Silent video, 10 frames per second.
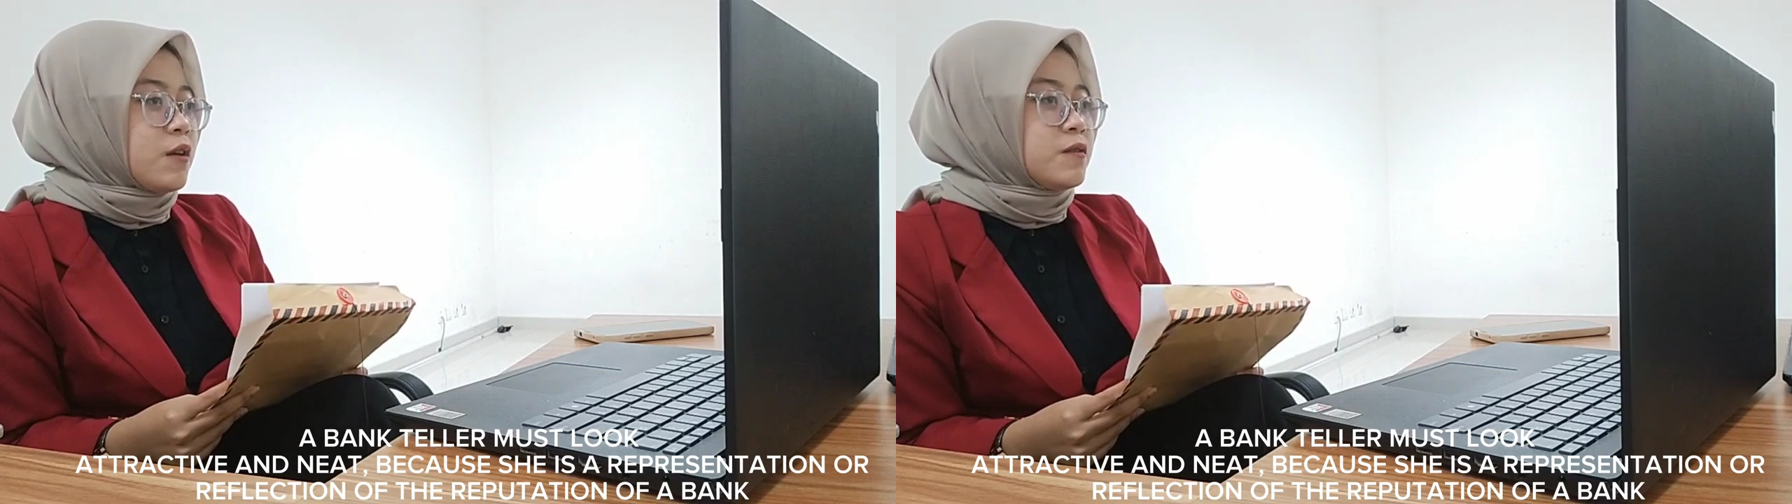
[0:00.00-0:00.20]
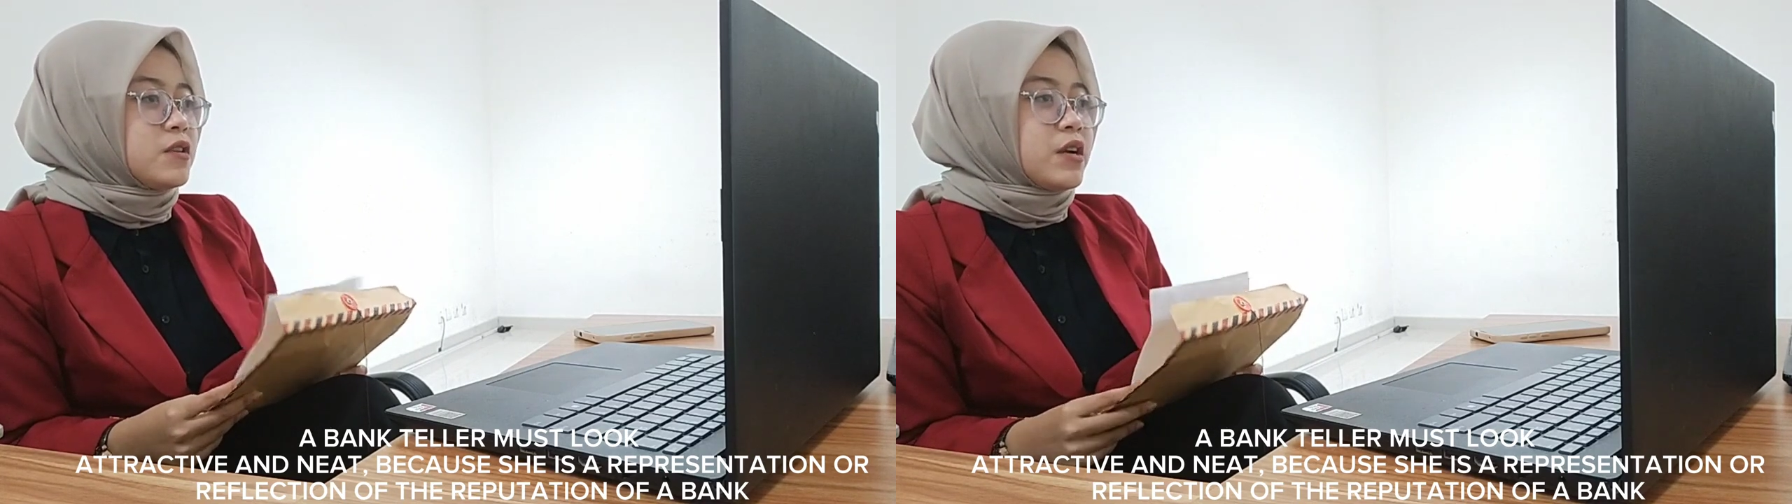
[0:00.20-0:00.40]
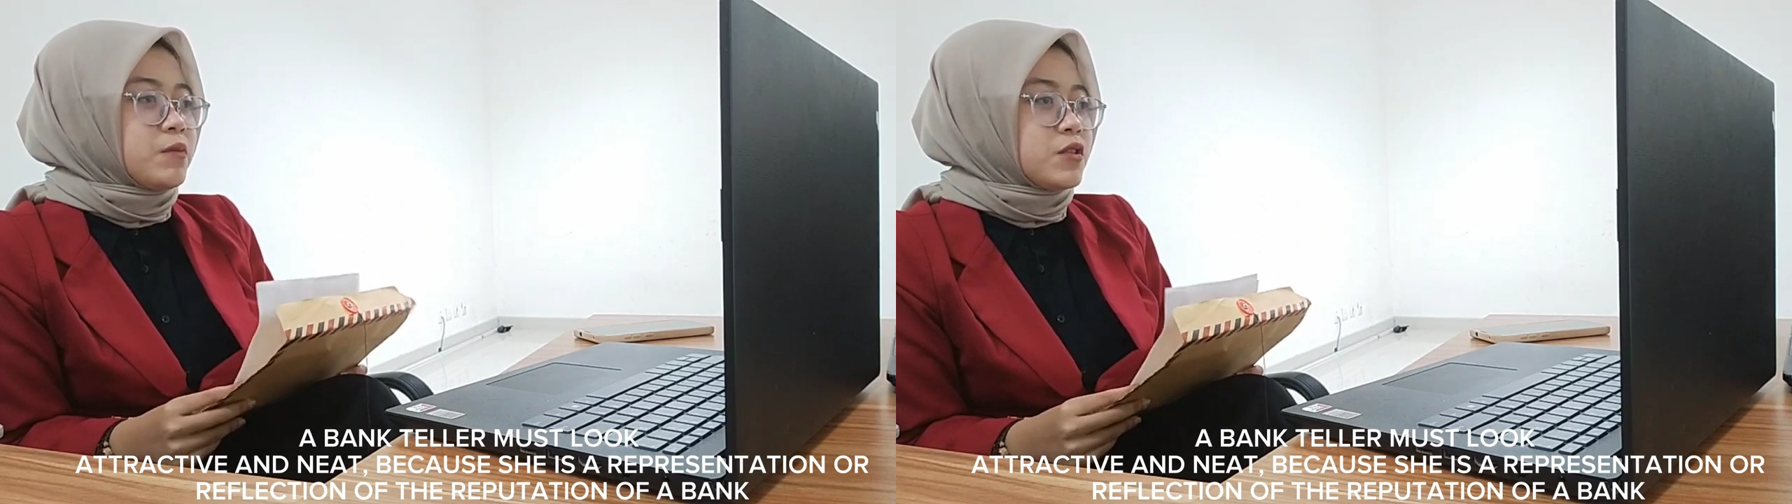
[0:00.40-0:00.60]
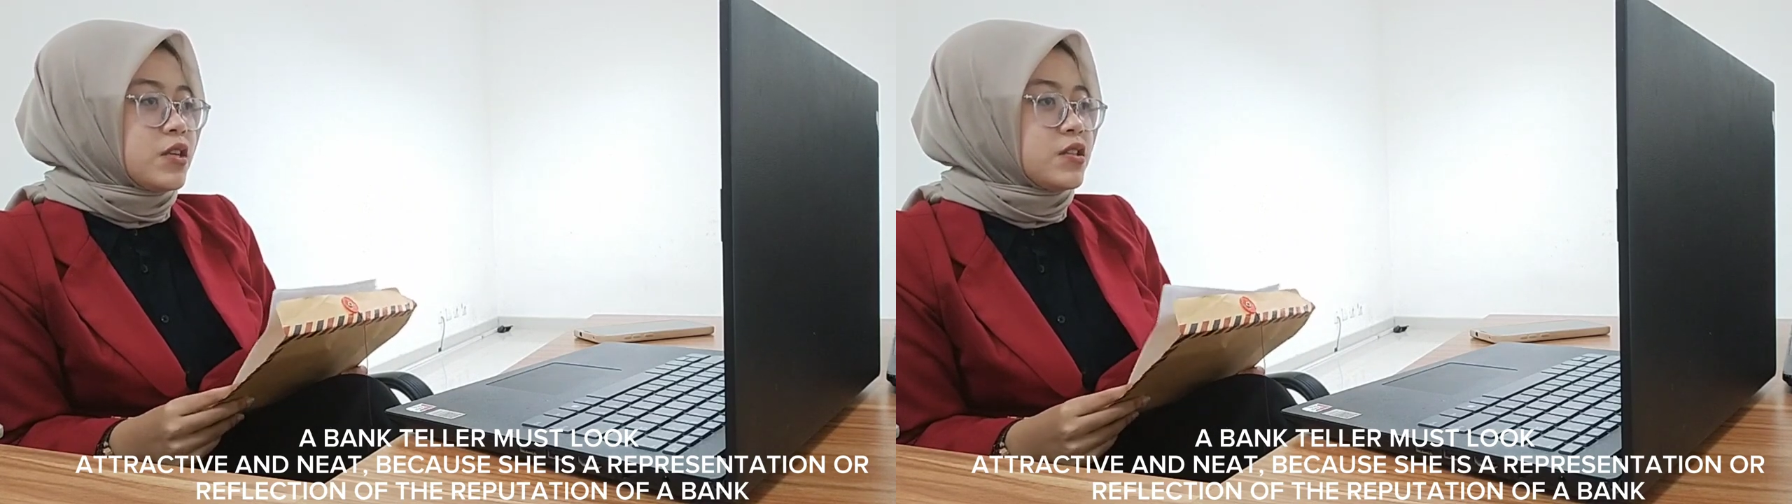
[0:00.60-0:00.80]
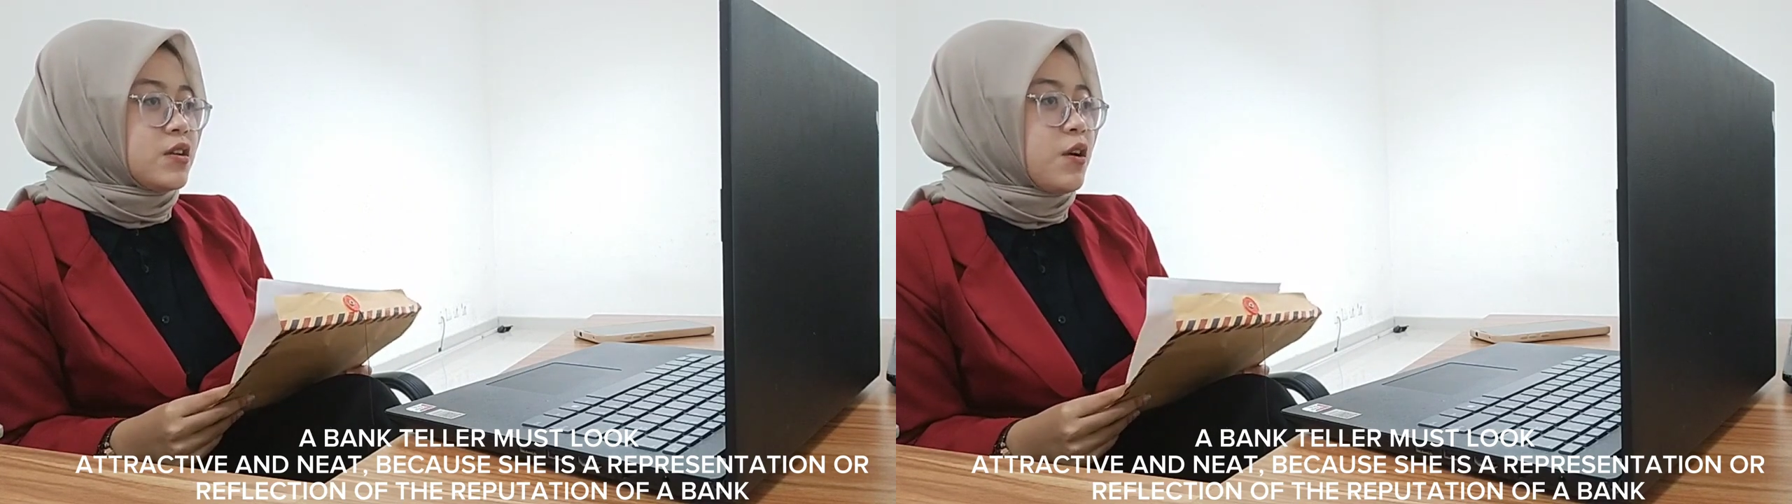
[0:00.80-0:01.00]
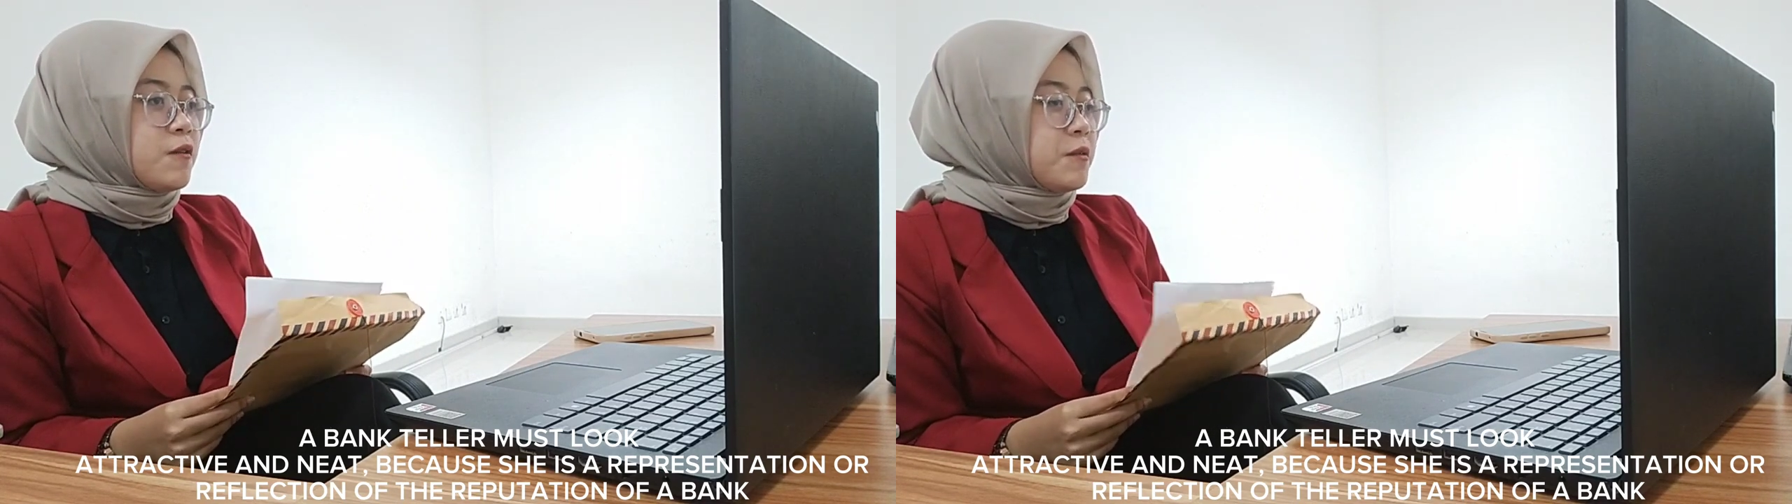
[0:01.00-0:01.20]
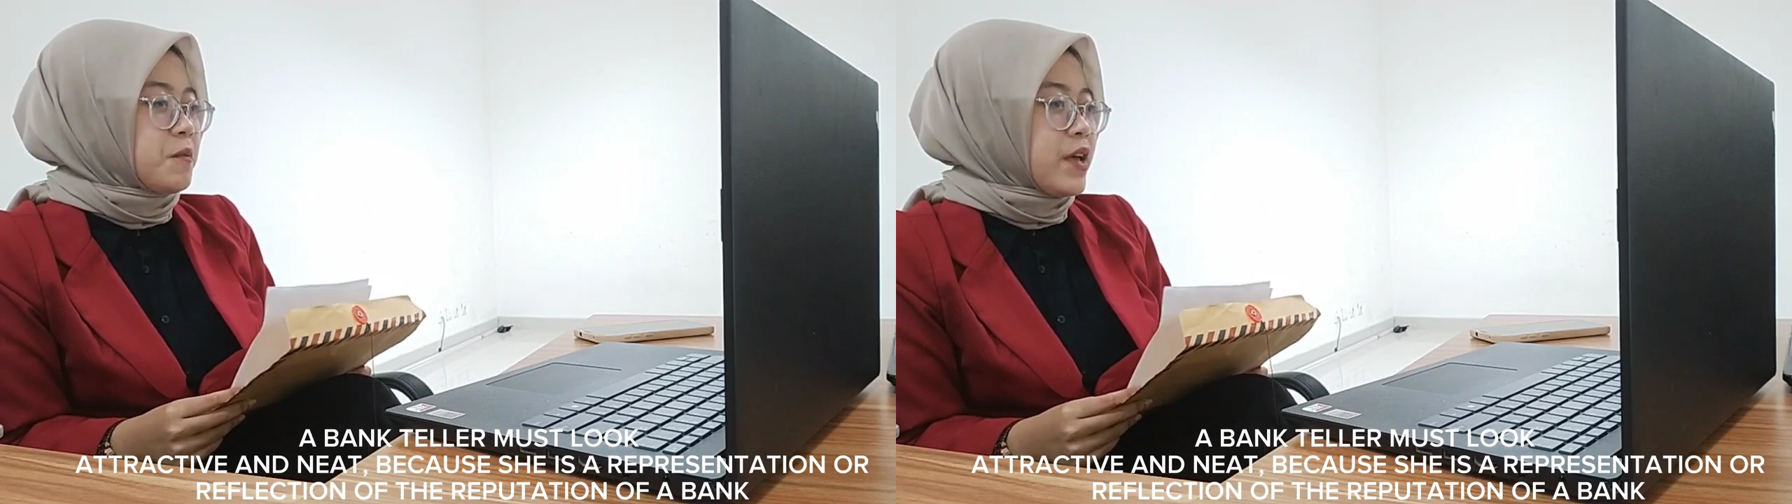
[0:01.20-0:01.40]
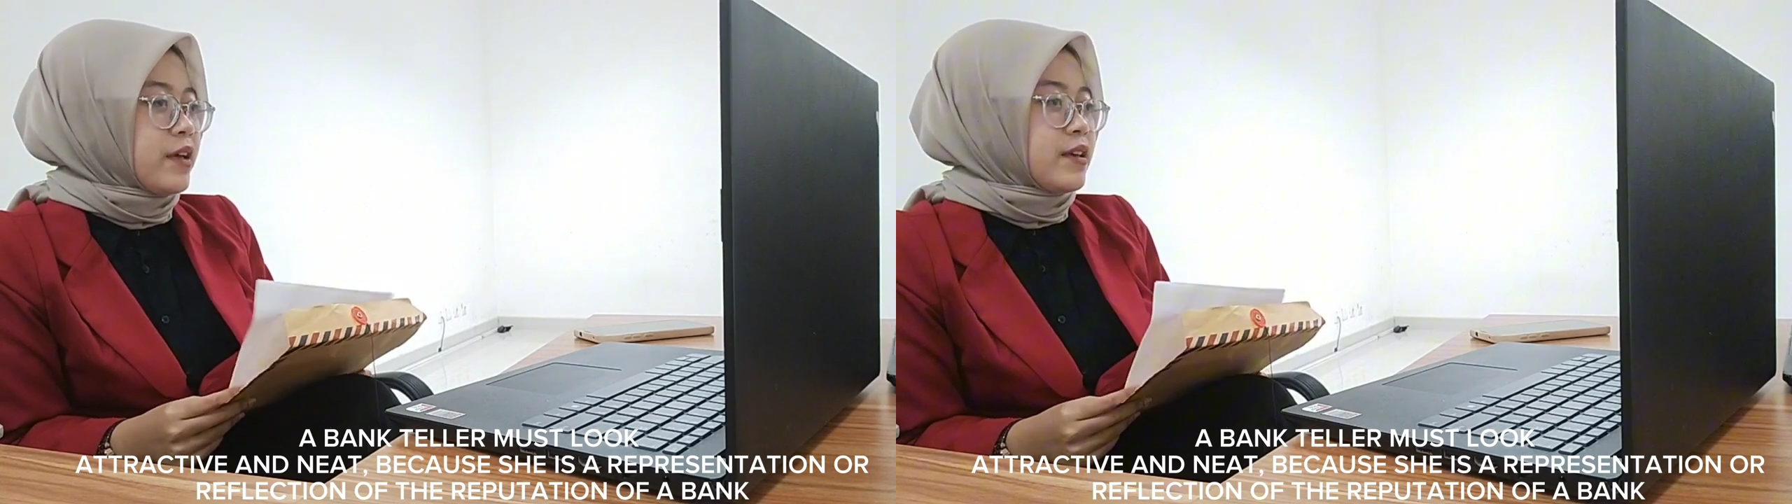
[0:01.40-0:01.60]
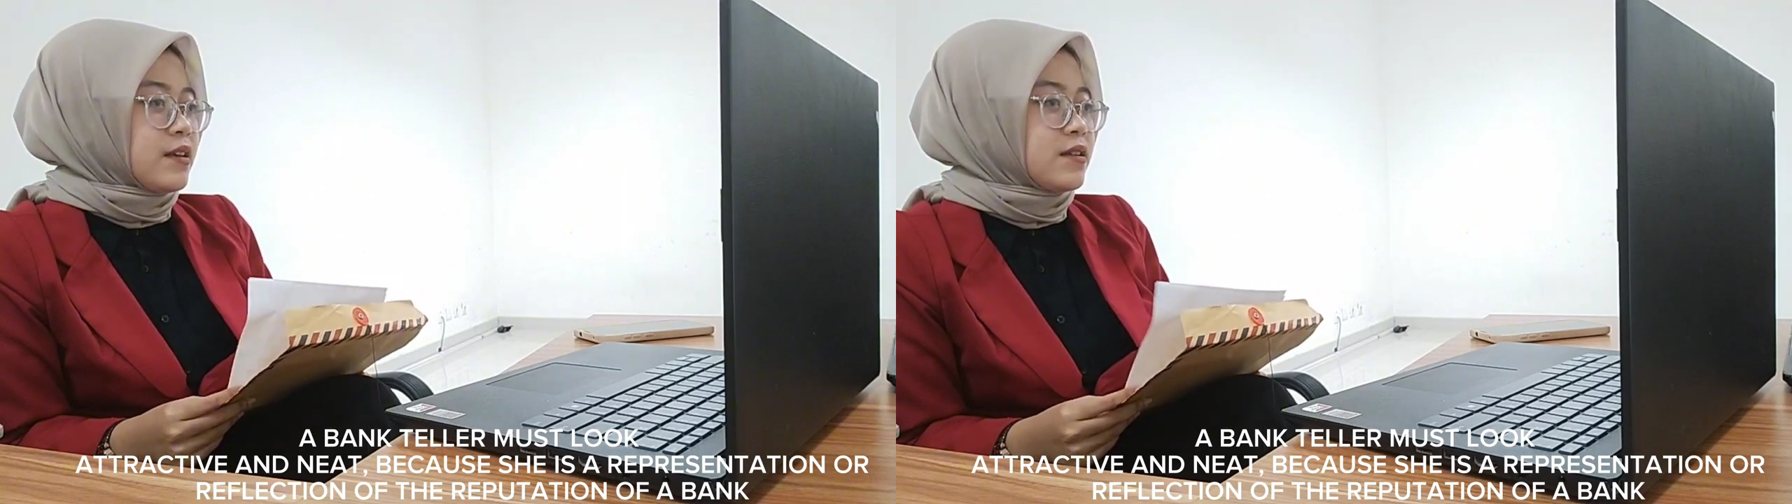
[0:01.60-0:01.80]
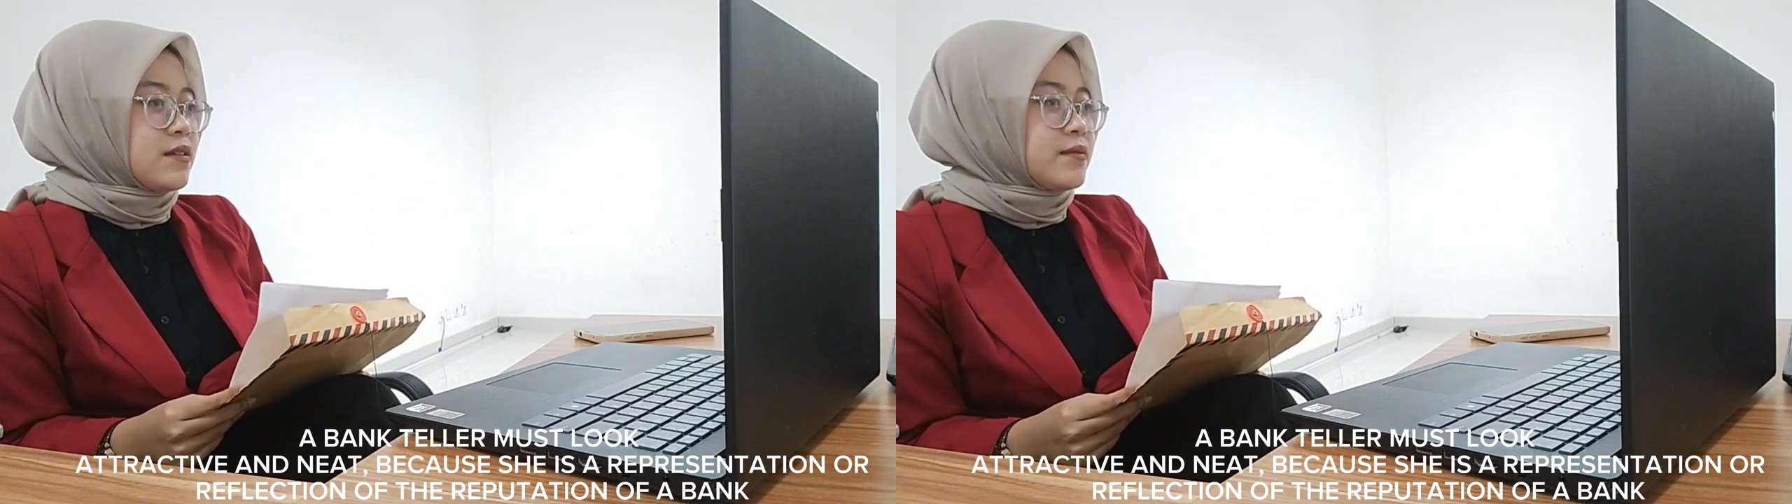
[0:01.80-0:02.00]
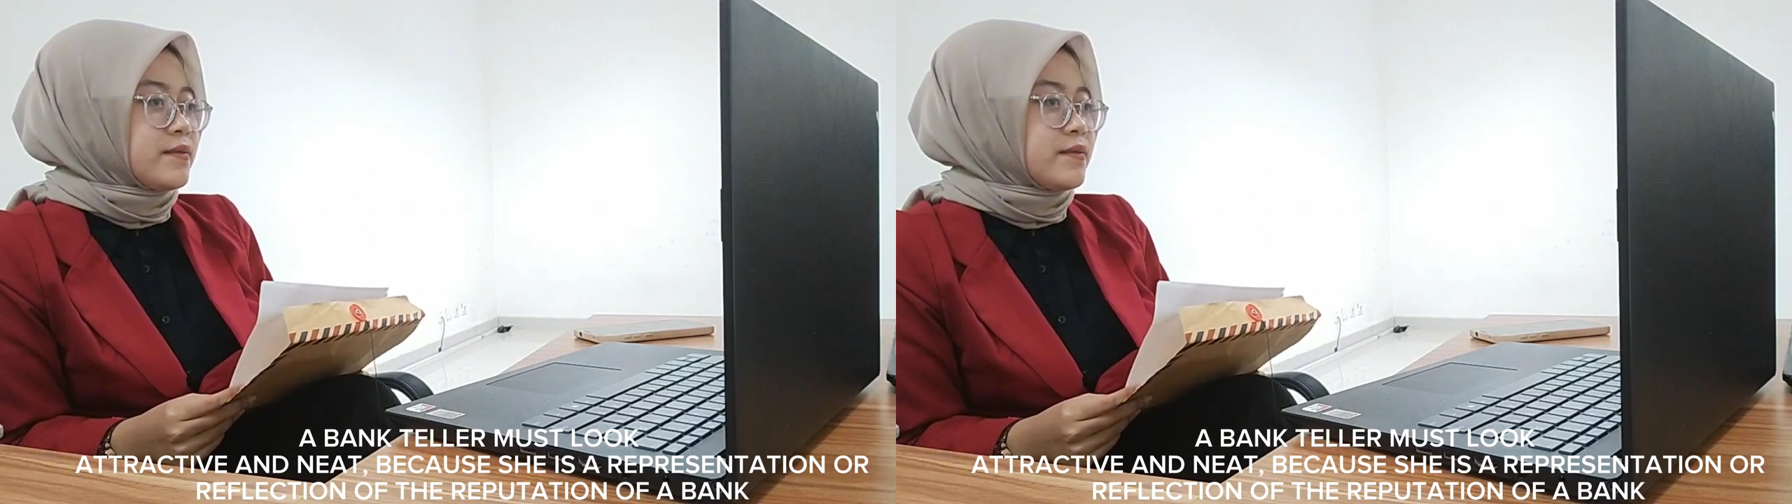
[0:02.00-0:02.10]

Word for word: of the reputation of a bank.